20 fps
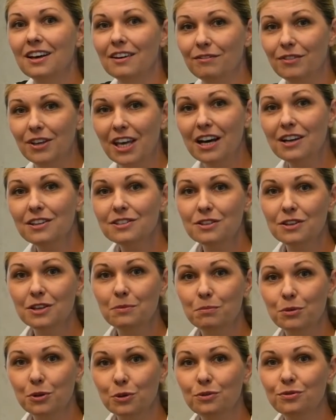We also
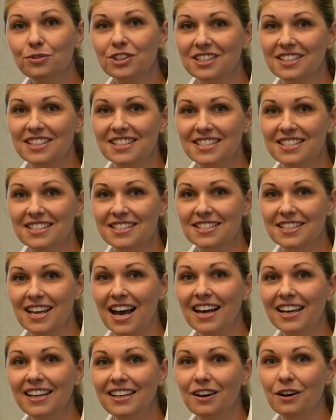improved the
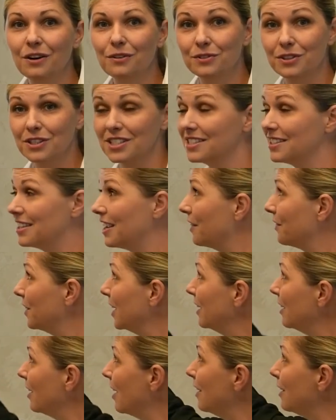design of the
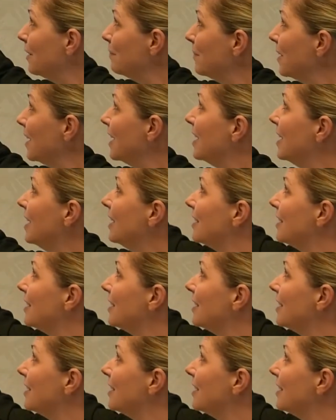steering column.